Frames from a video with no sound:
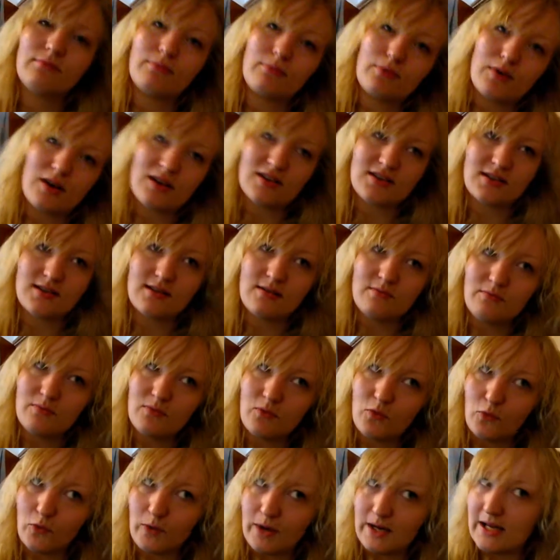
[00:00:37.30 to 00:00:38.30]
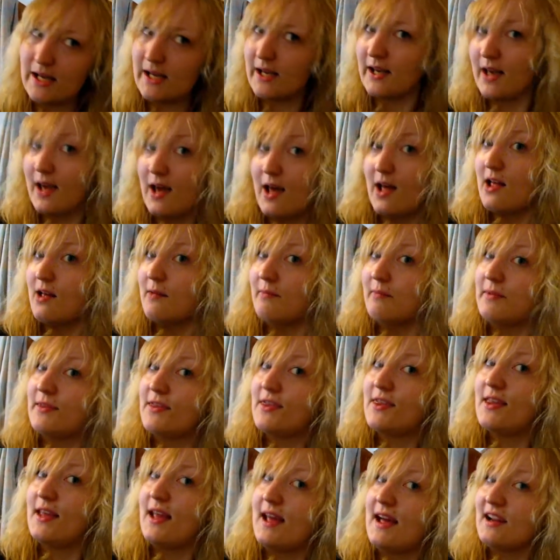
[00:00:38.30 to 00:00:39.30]
brush them away. But
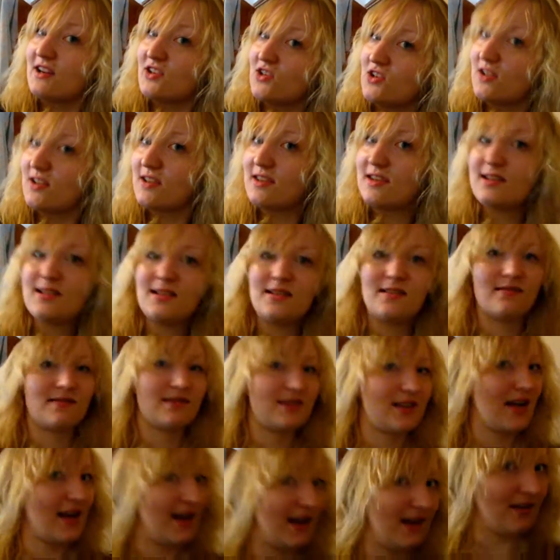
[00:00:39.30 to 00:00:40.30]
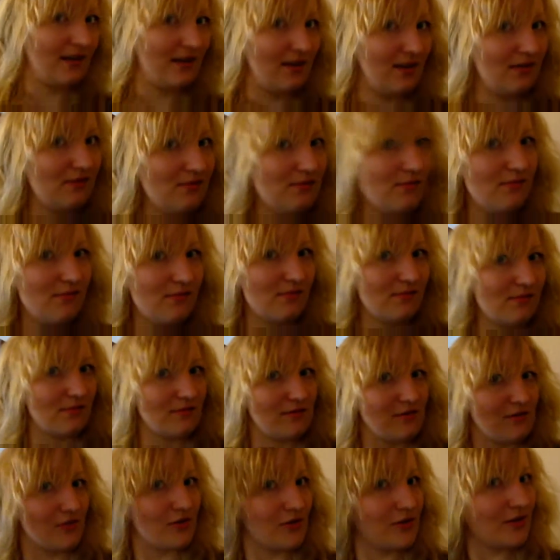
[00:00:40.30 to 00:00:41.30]
actually, this looks kind of
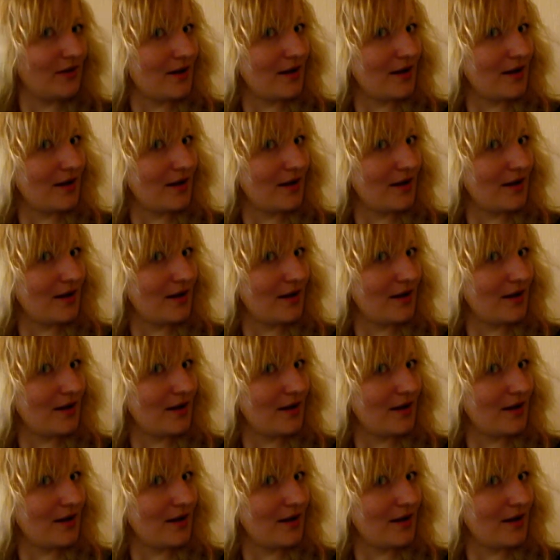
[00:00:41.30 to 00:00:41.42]
cool.